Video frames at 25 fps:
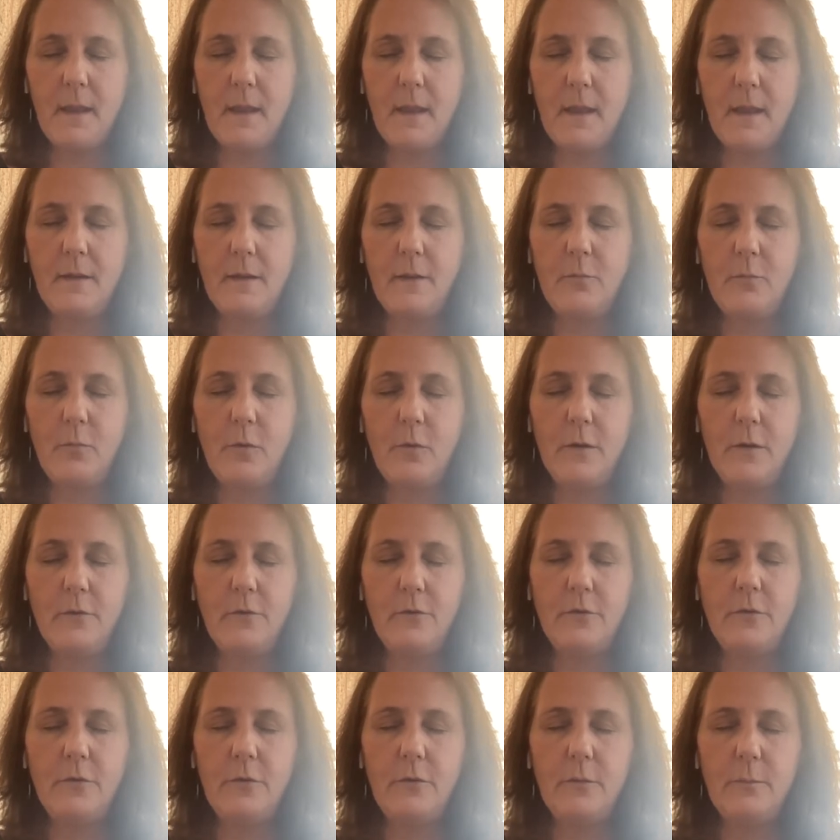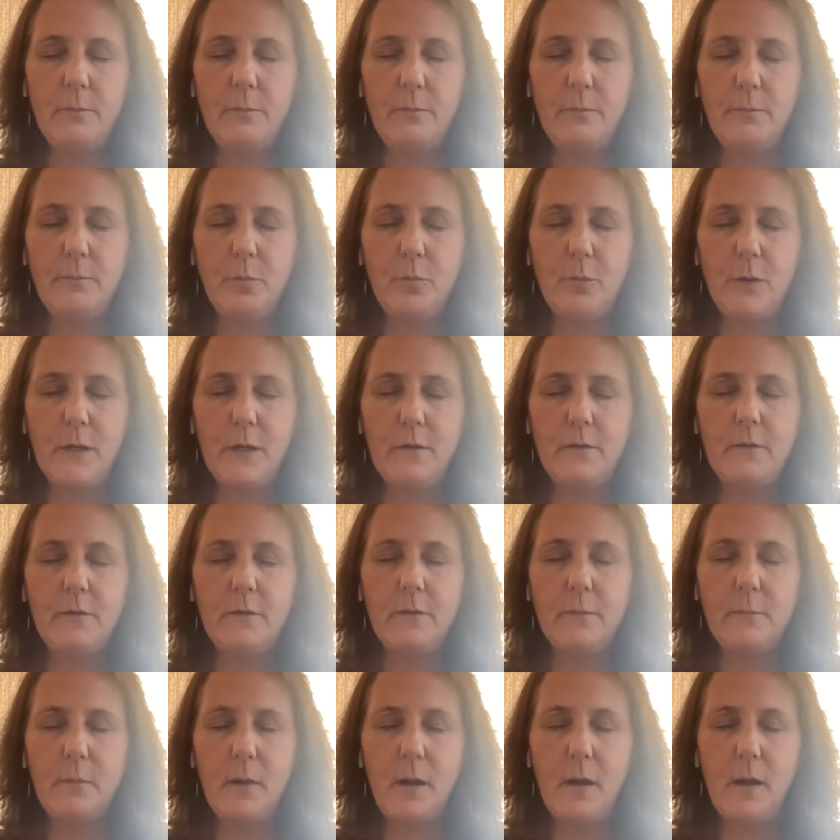And I want you to bring
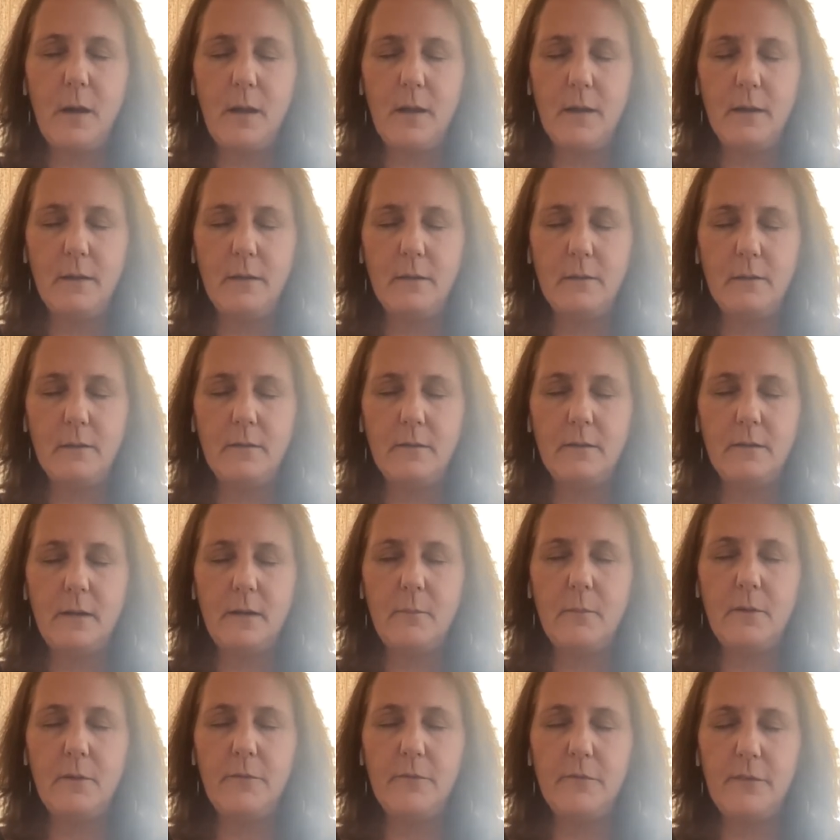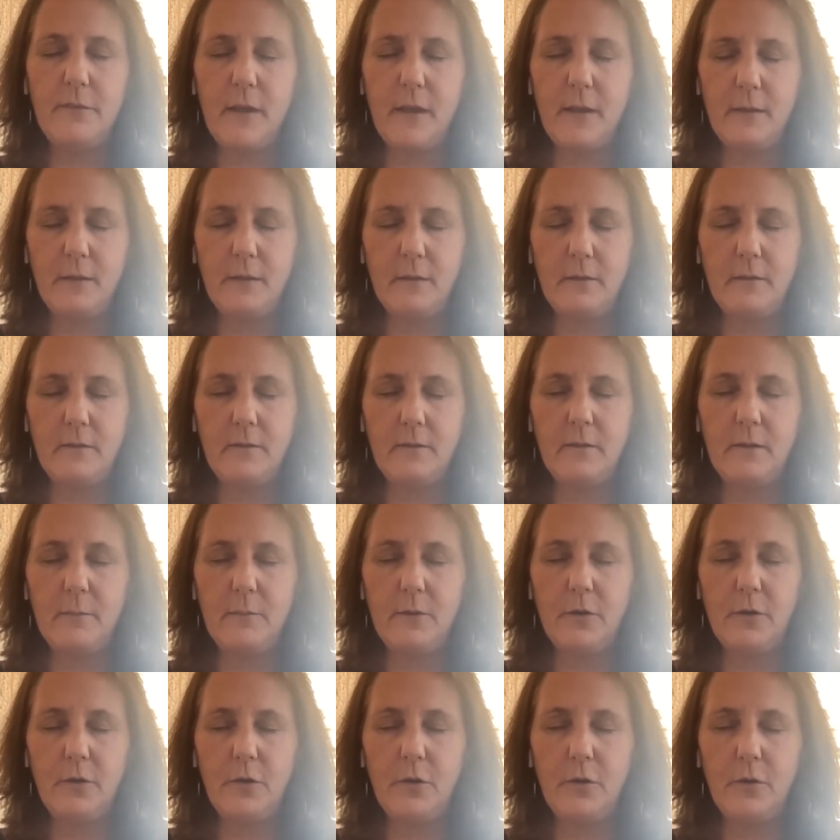to mind some event, some
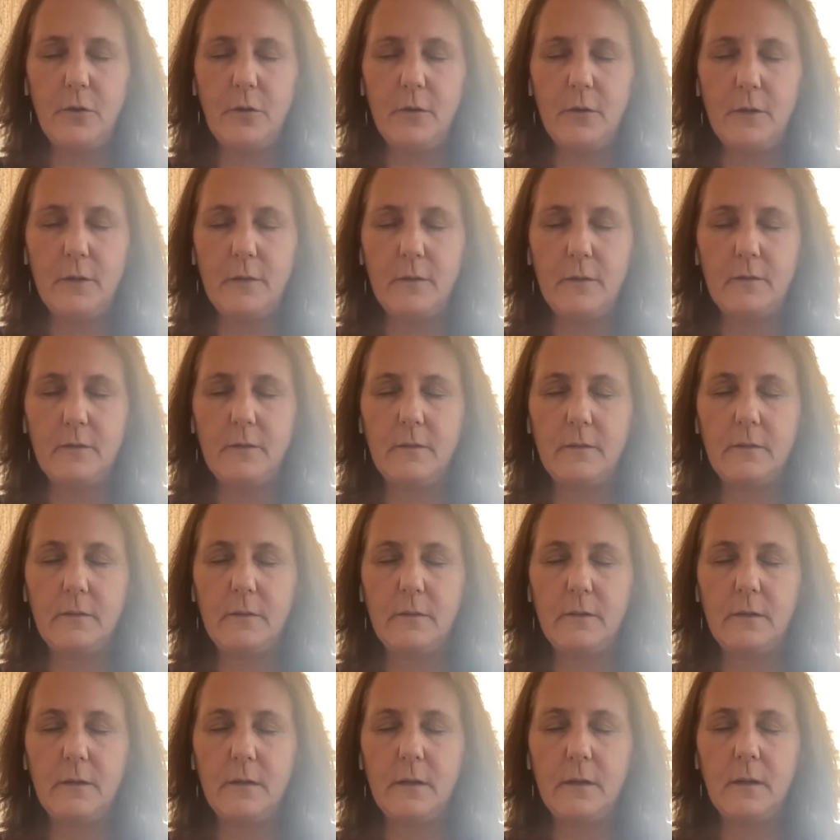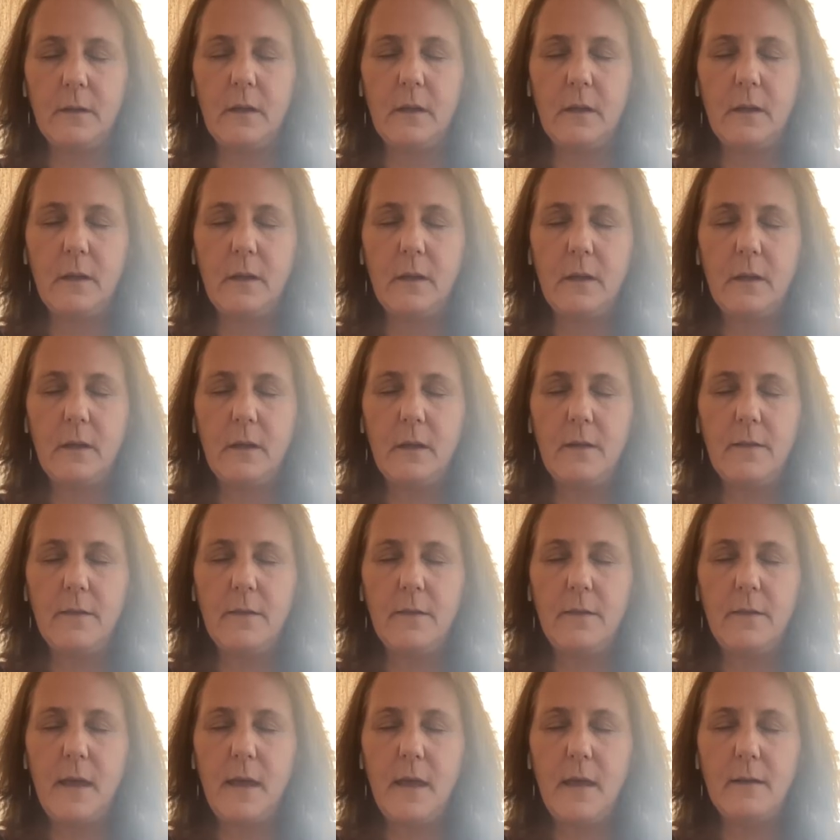occurrence
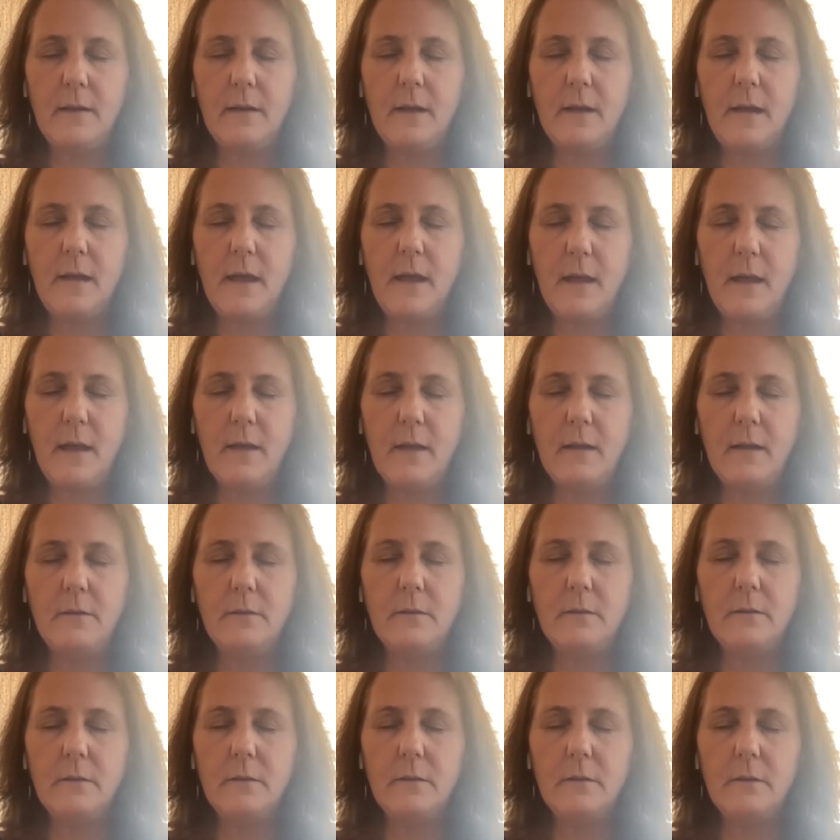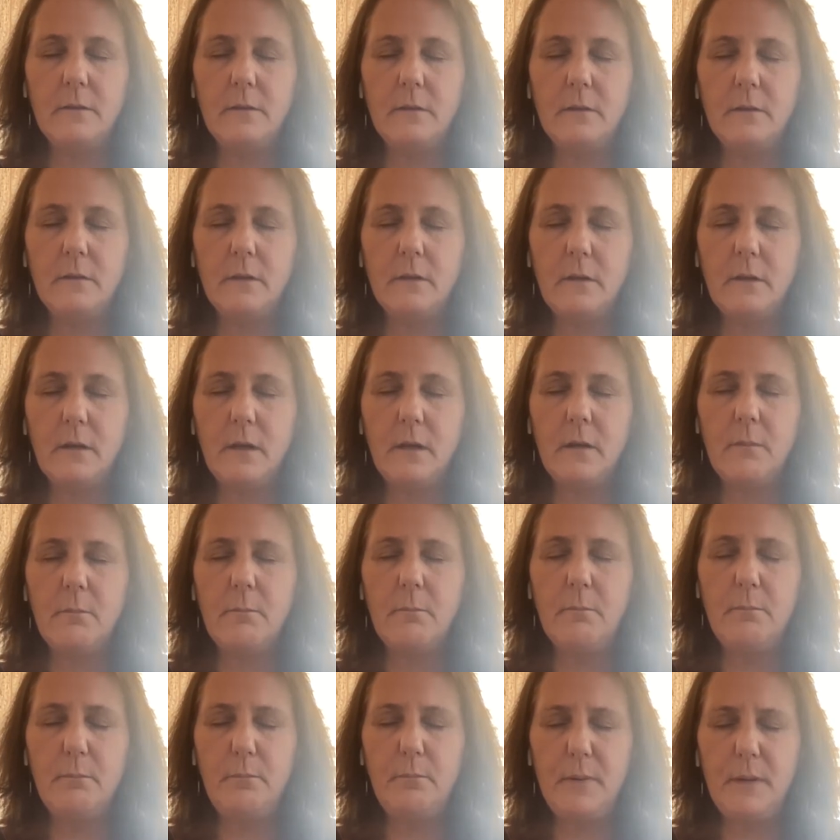that had a
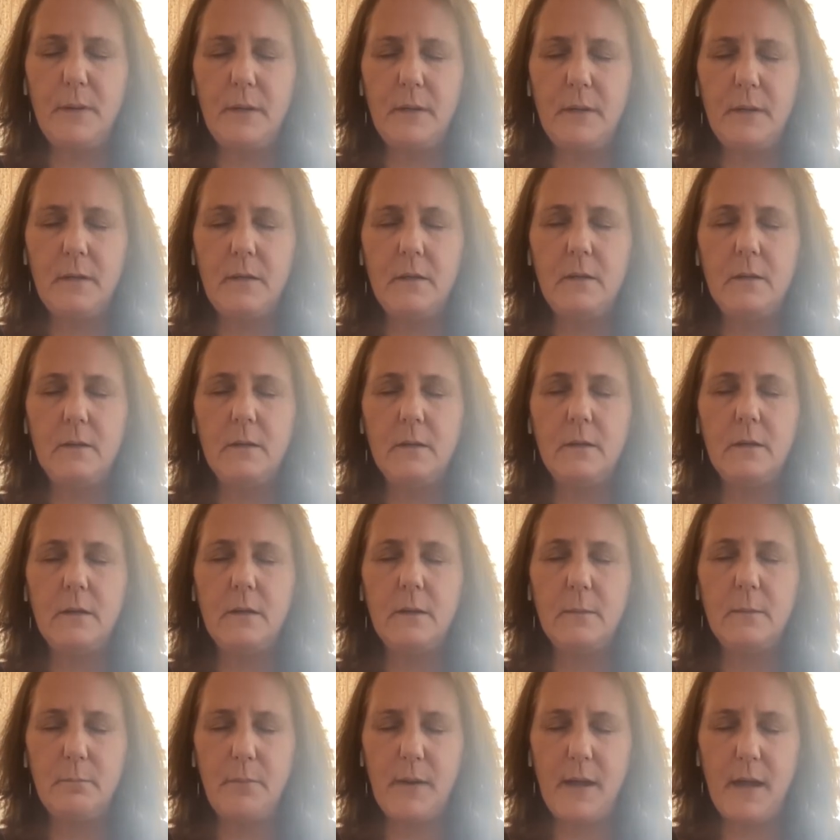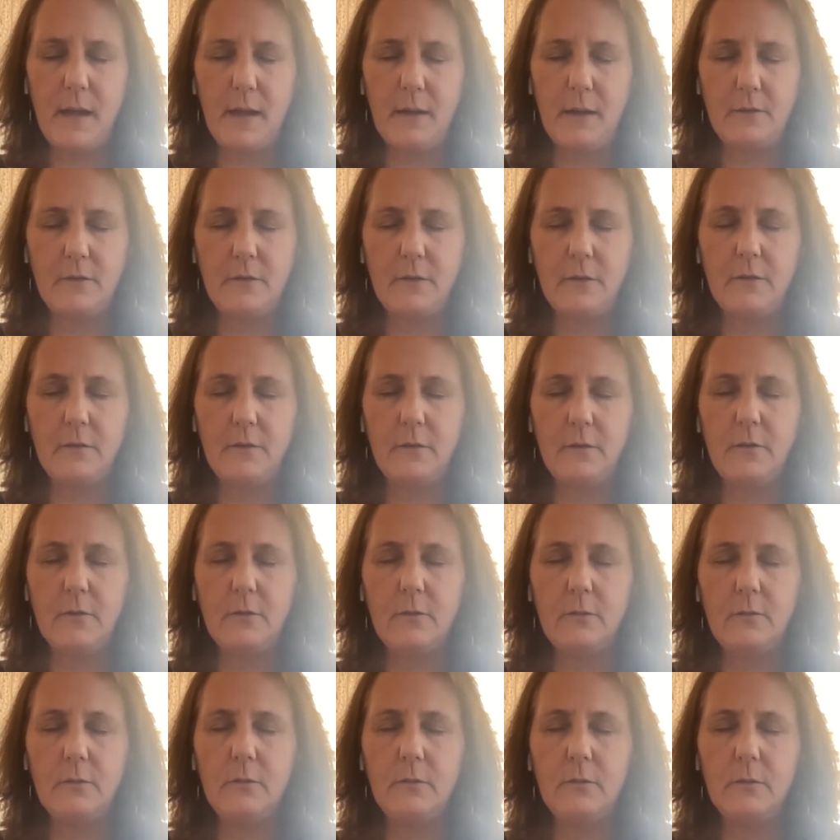big impact on
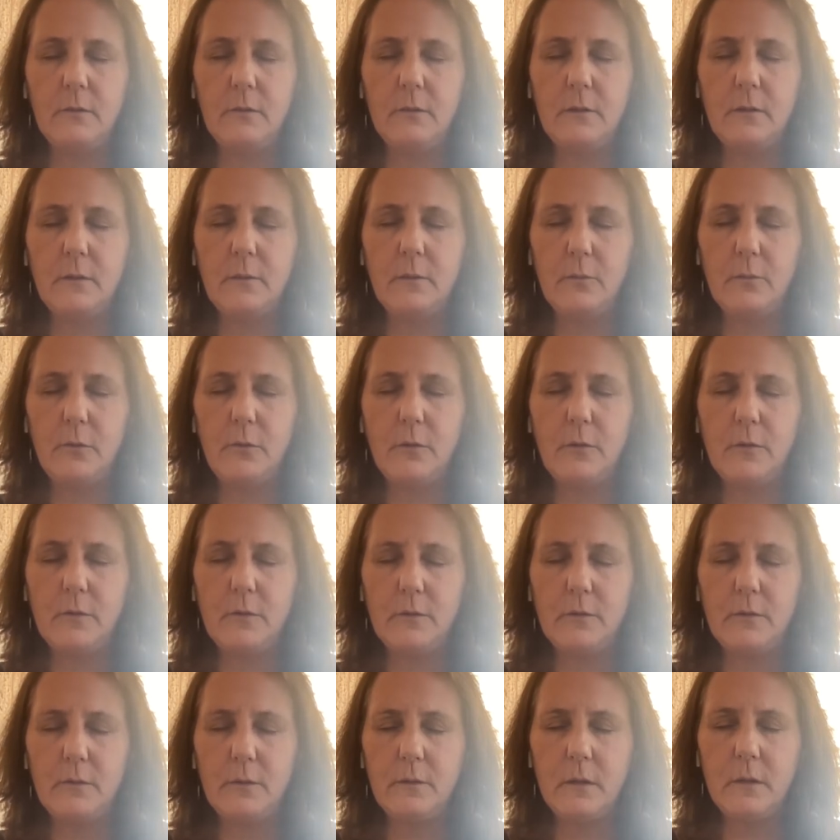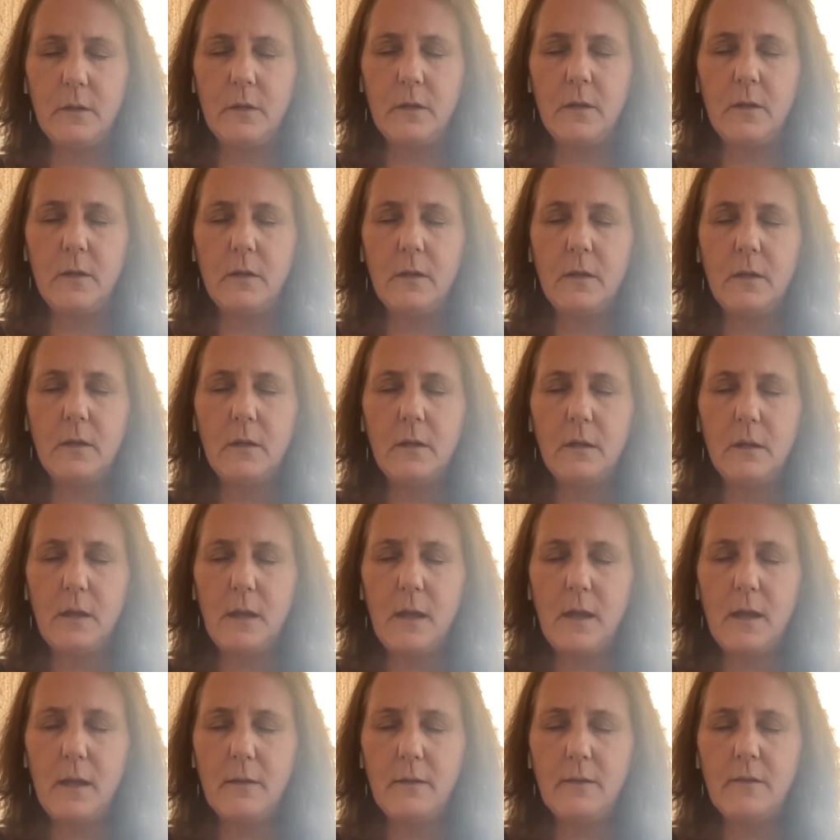you. It
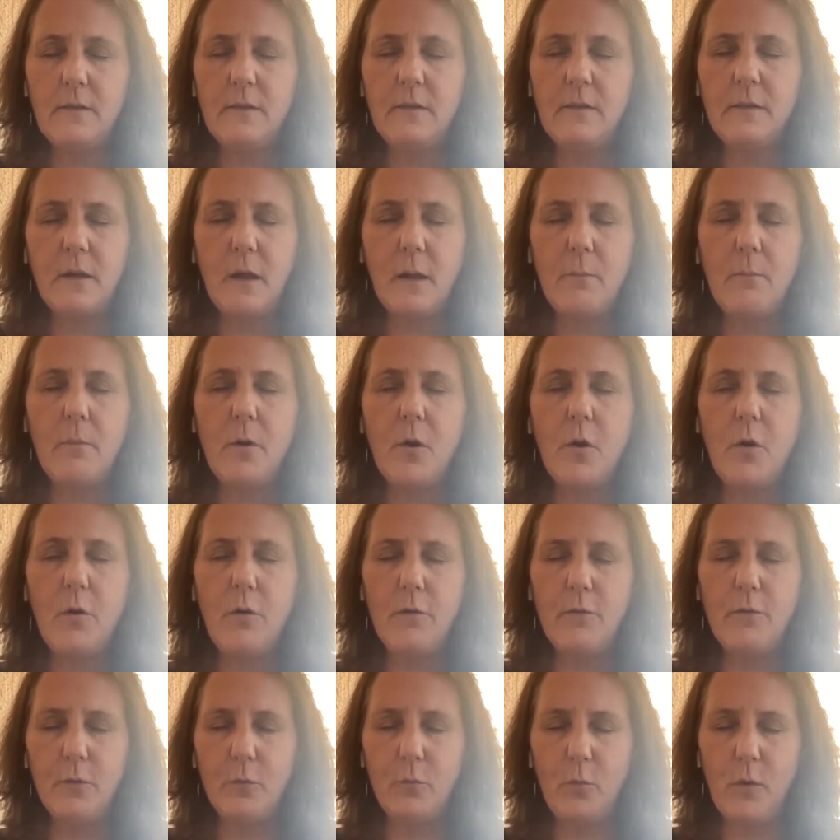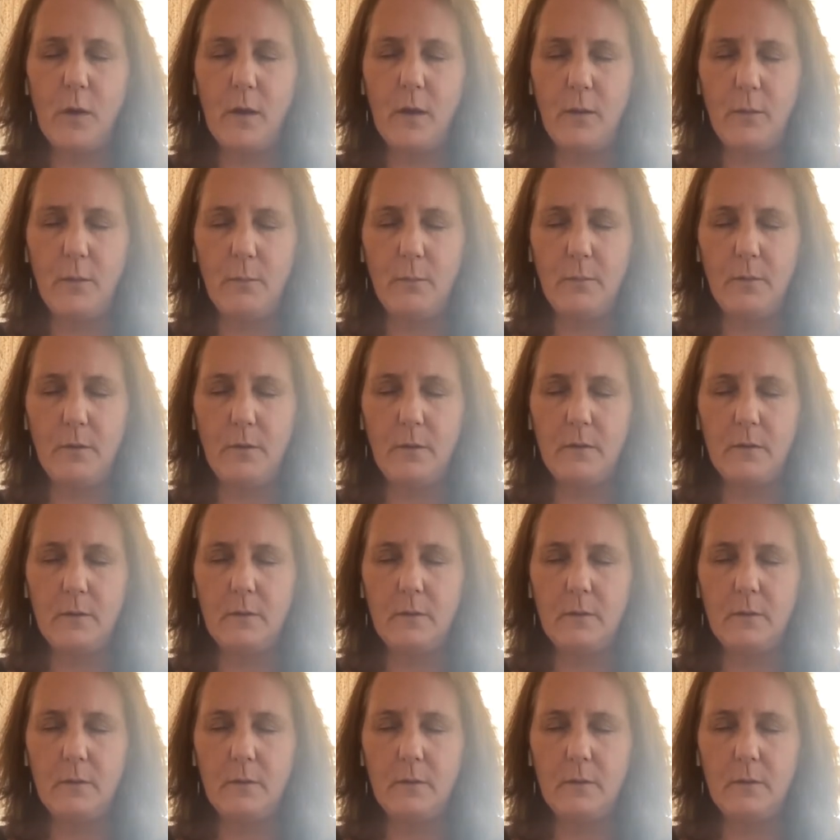had some overwhelm.